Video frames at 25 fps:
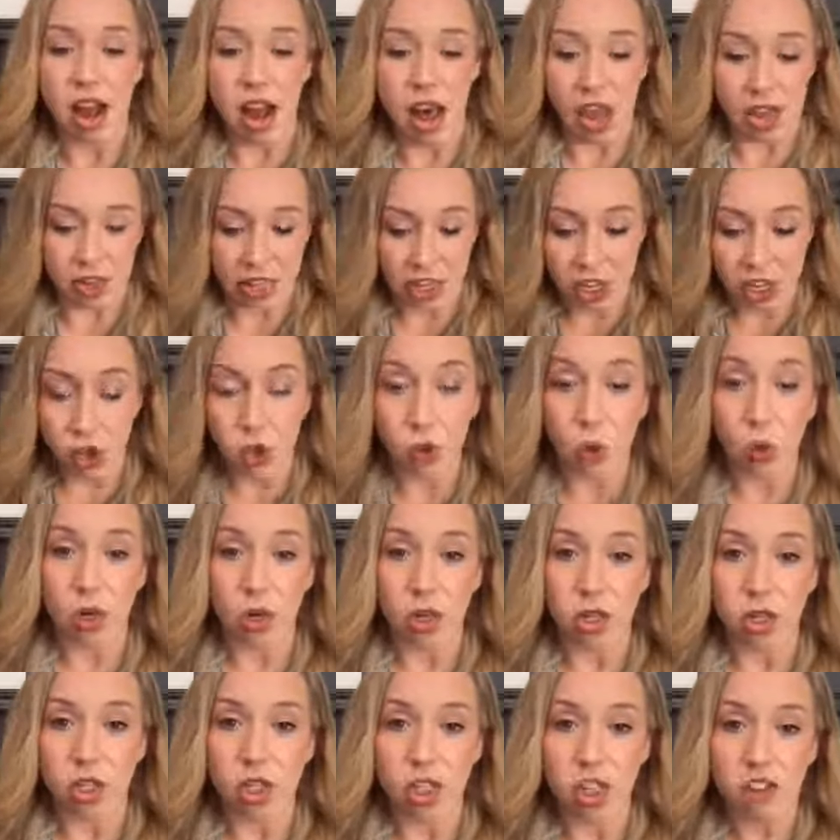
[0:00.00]
on like a
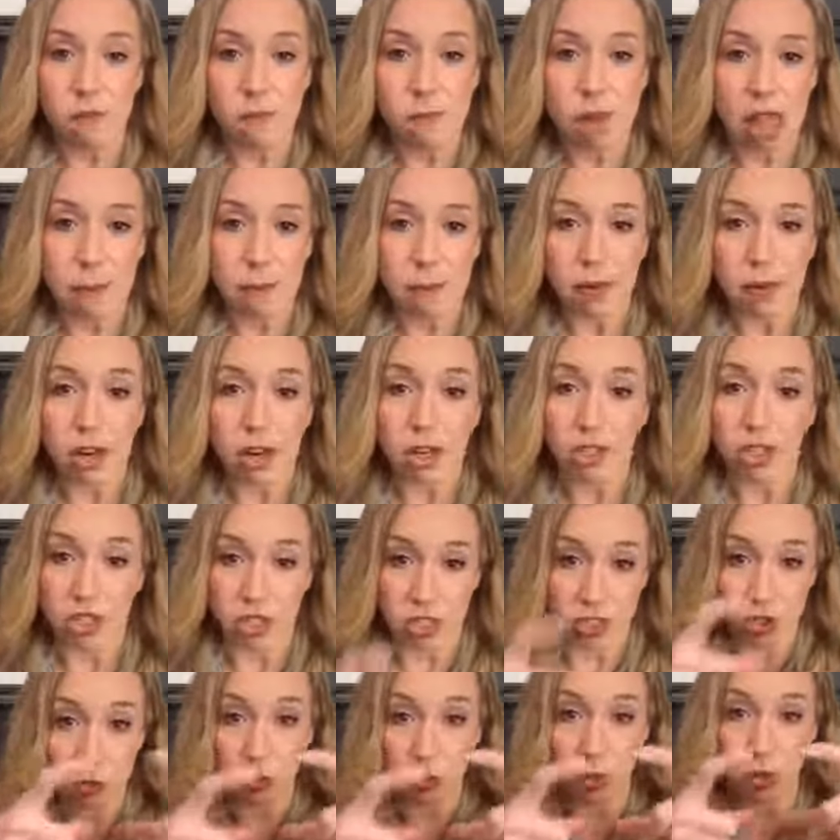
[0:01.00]
quarter sheet of paper,
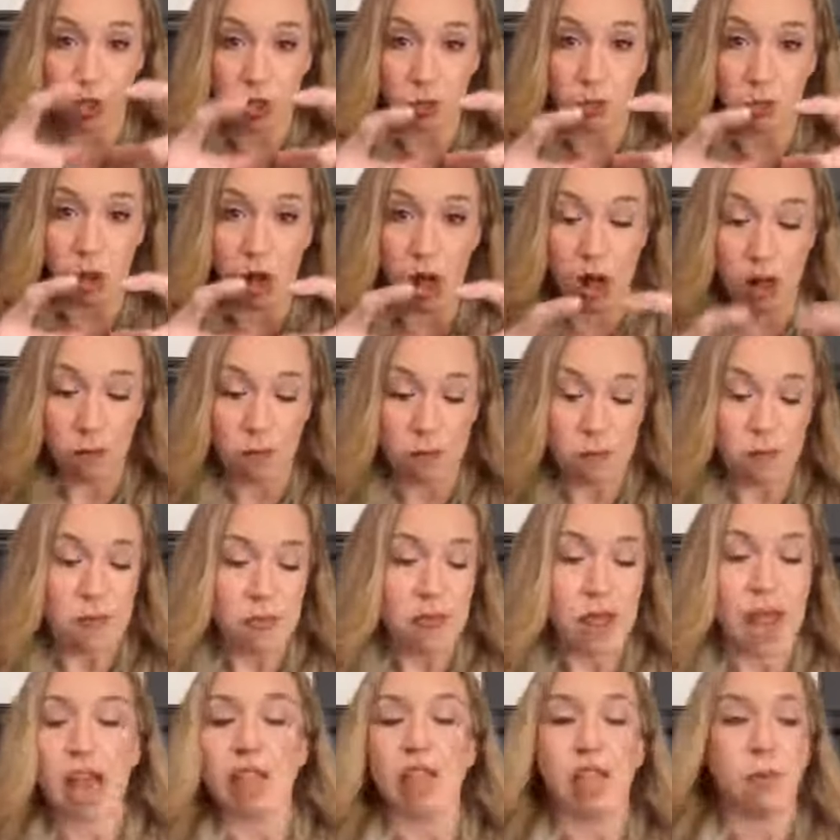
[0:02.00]
just super small,
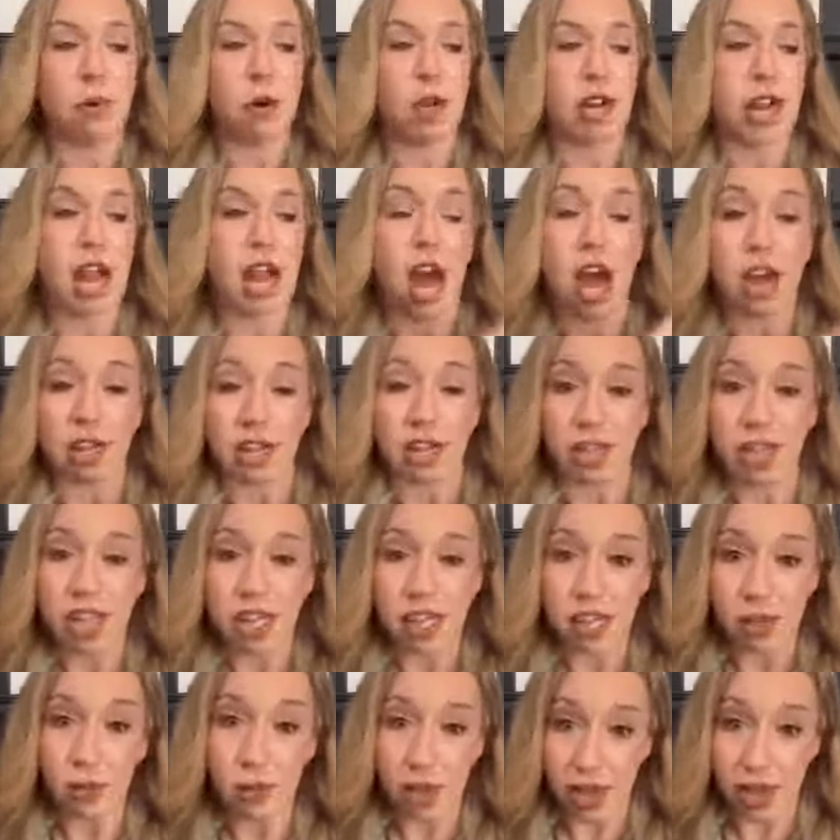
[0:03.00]
and then put it on a
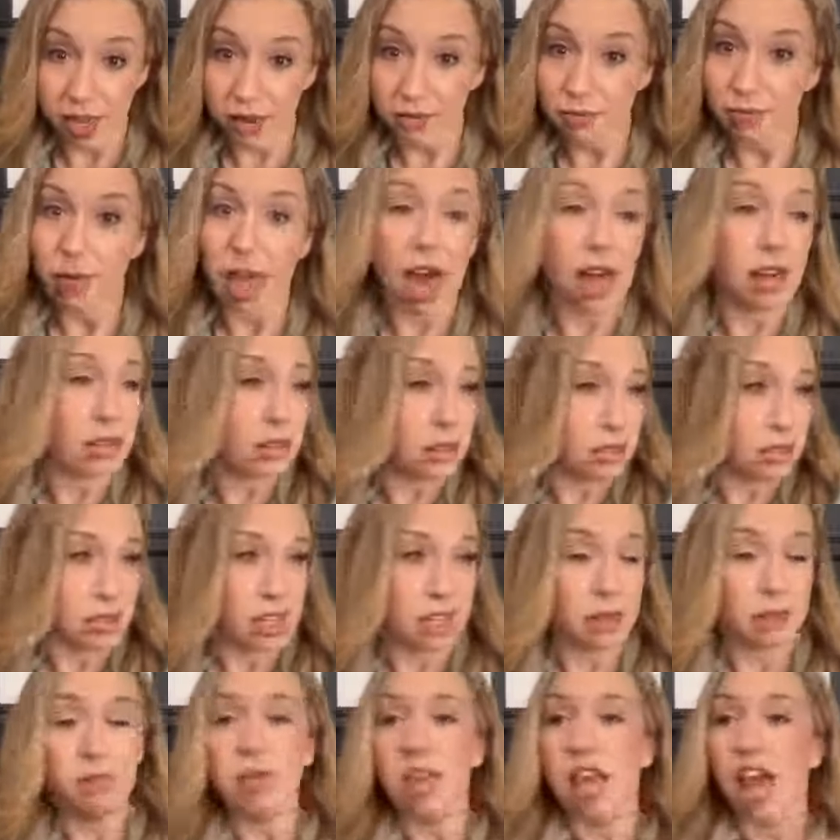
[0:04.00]
key ring.
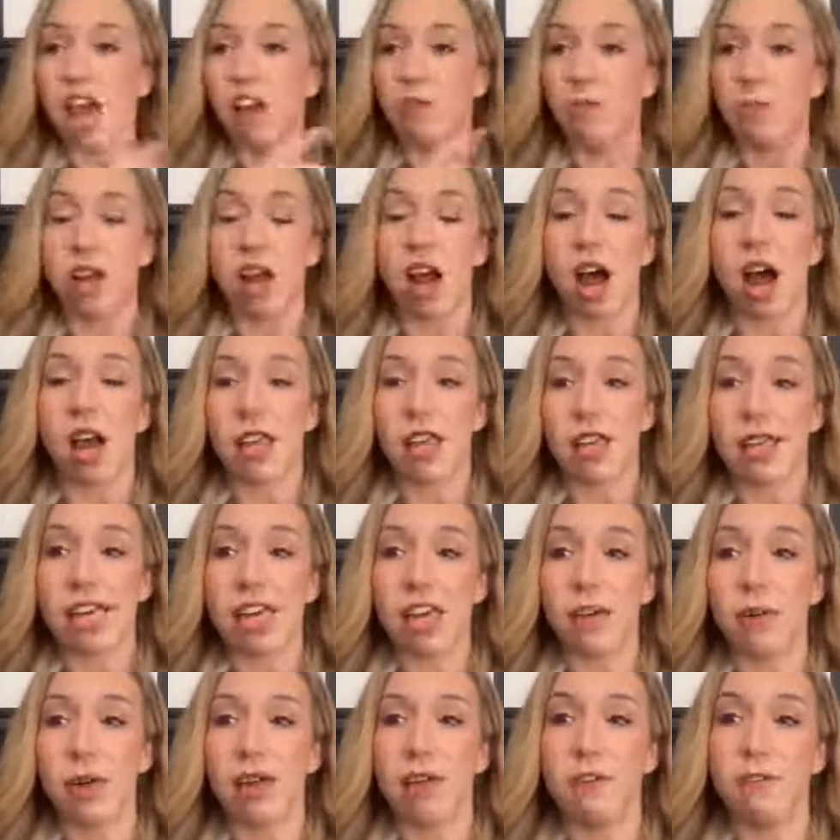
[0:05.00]
Honestly, I put it on a
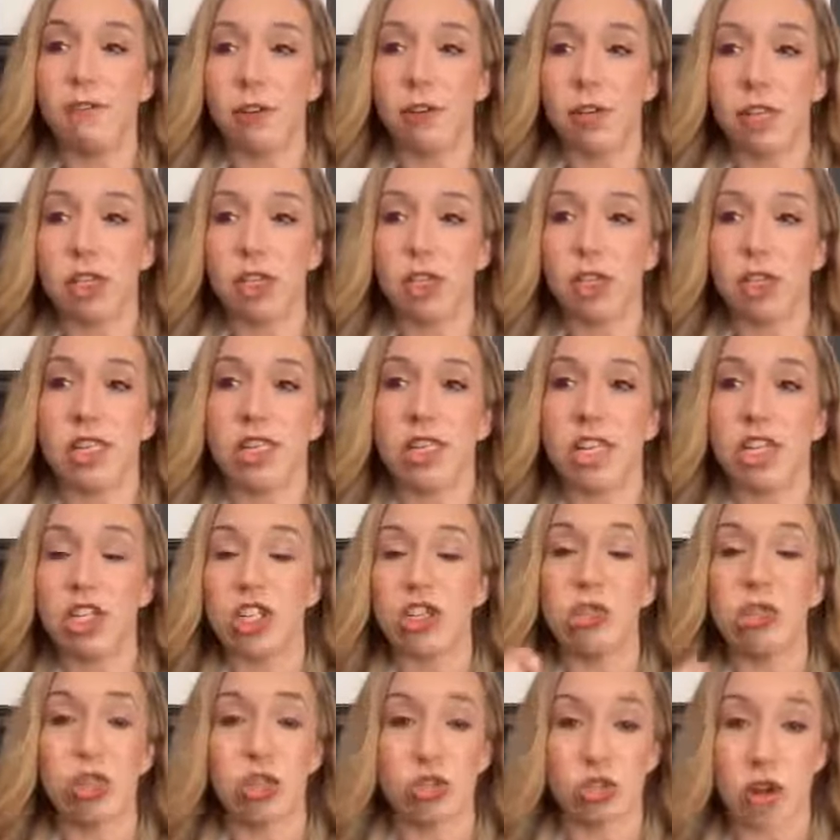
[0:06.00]
key ring for a student and then
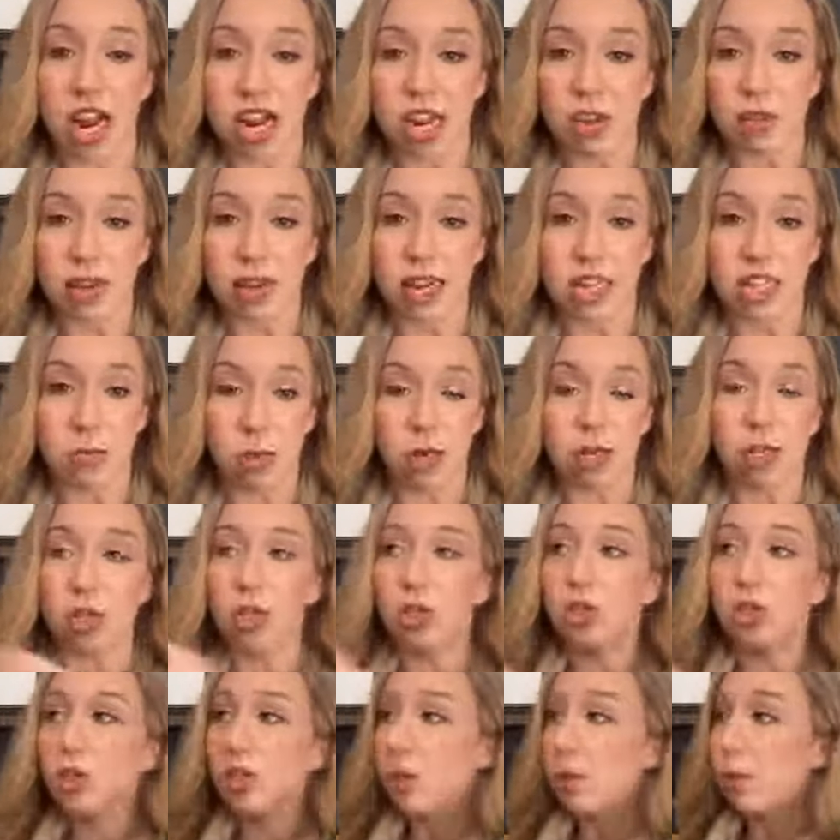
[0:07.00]
use a dry erase marker
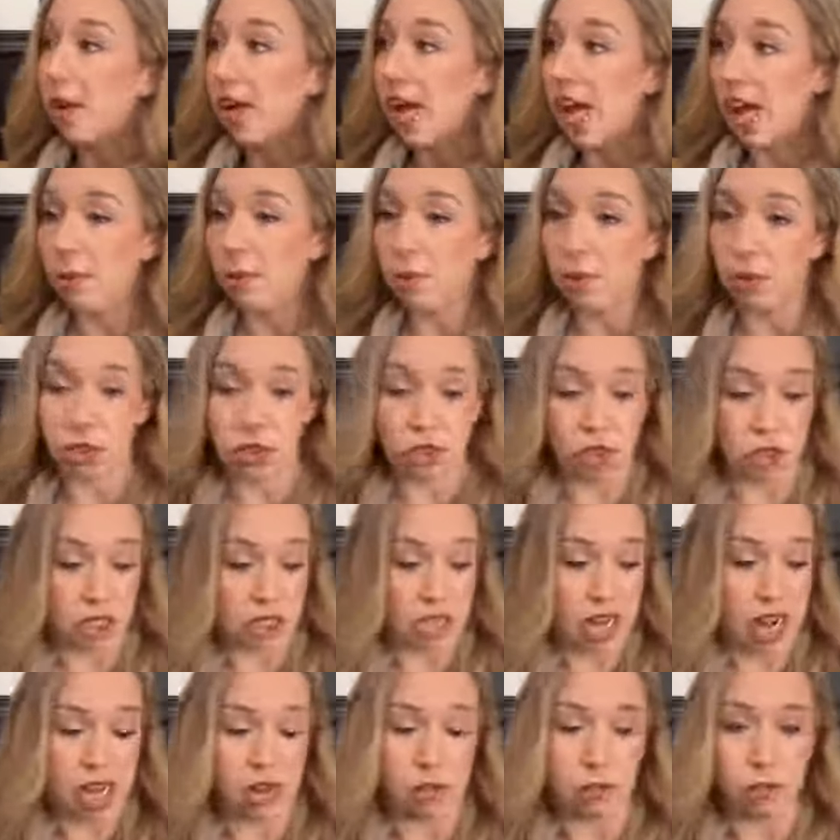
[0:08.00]
so they were able to
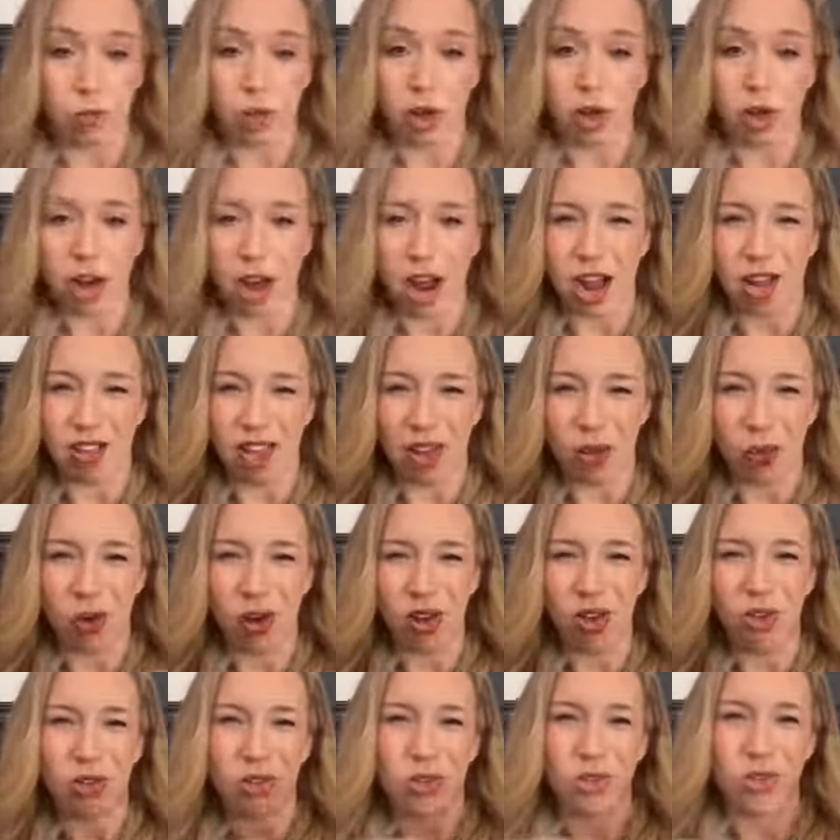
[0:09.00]
just kind of wear it on like
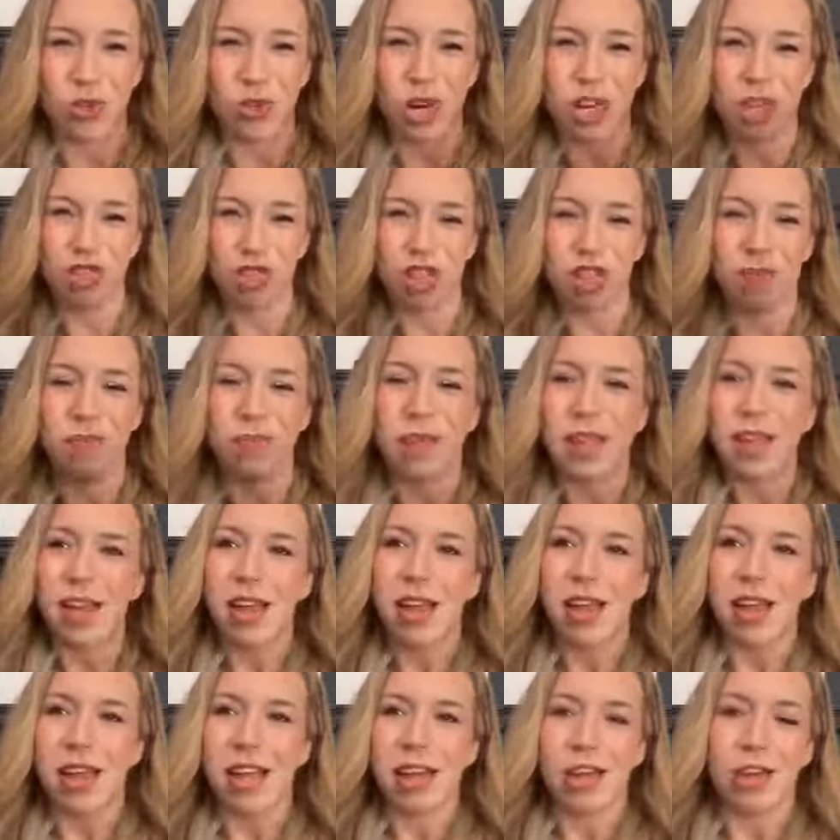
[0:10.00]
one of those stretchy,
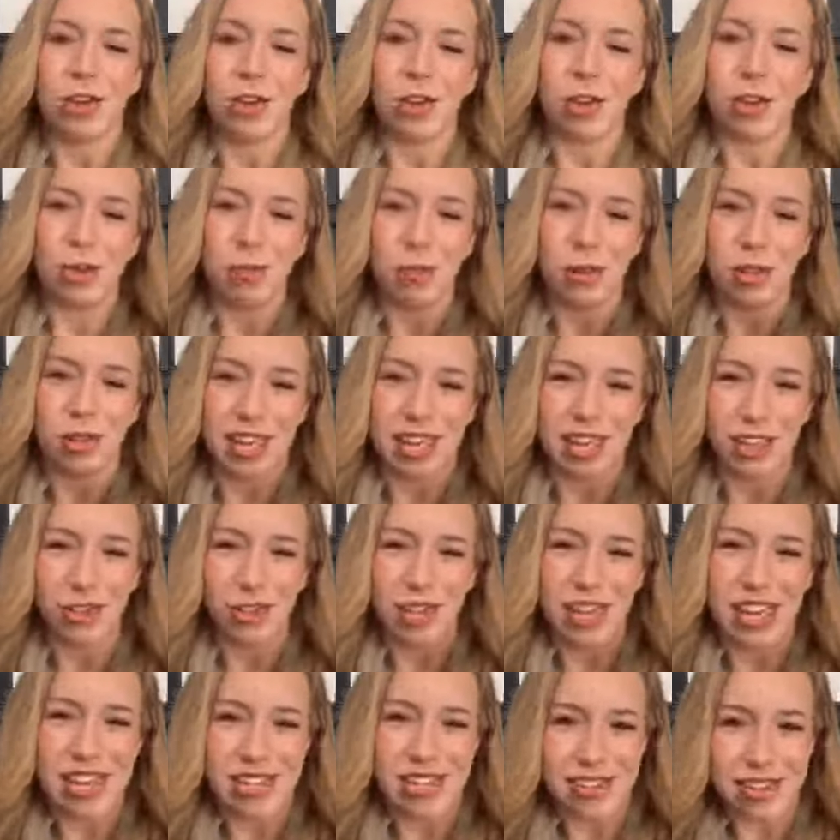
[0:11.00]
you can put like your
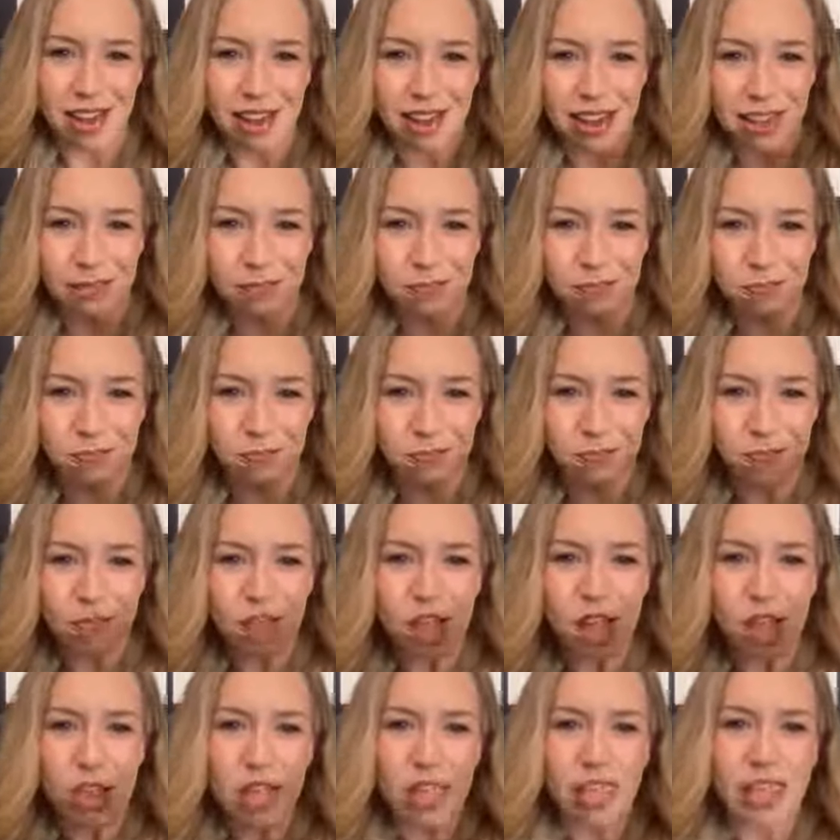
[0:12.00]
keys on it,
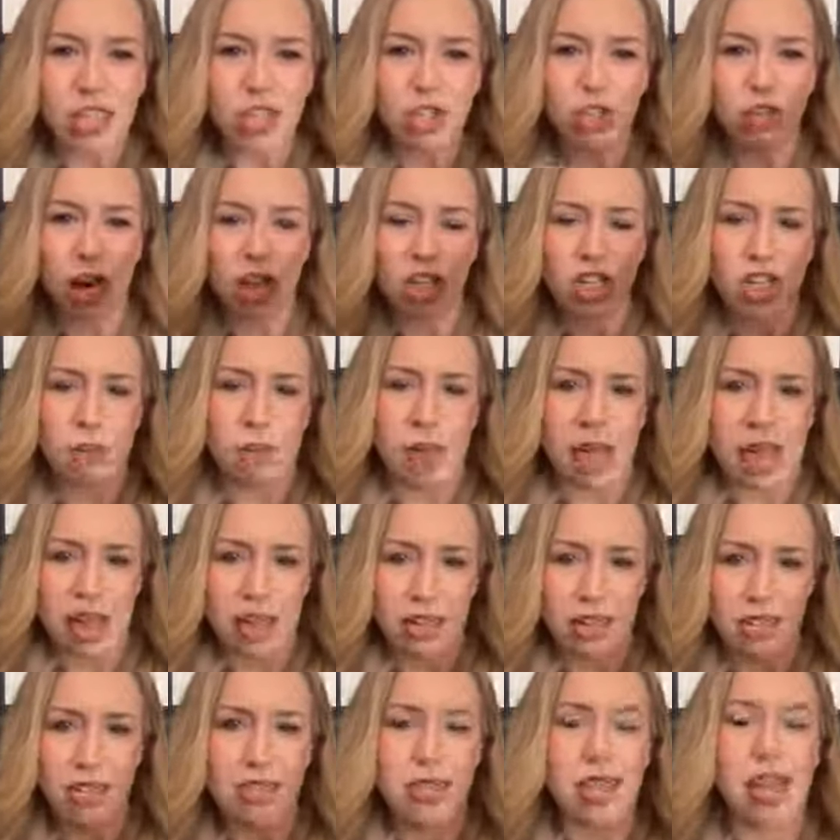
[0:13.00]
like the stretchy
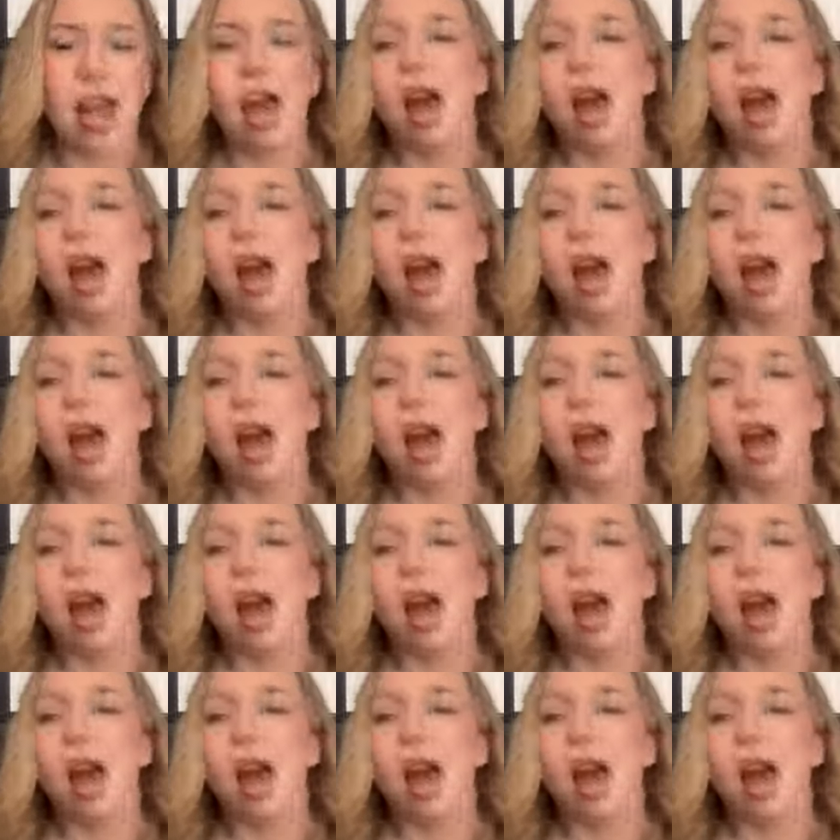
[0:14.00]
bands